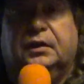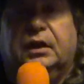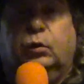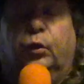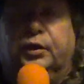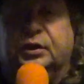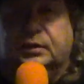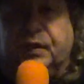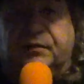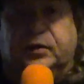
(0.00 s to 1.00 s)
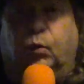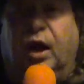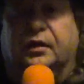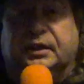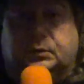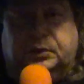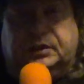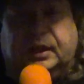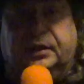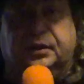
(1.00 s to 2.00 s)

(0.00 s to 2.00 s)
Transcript: In order to survive in the wild, that's what it's got to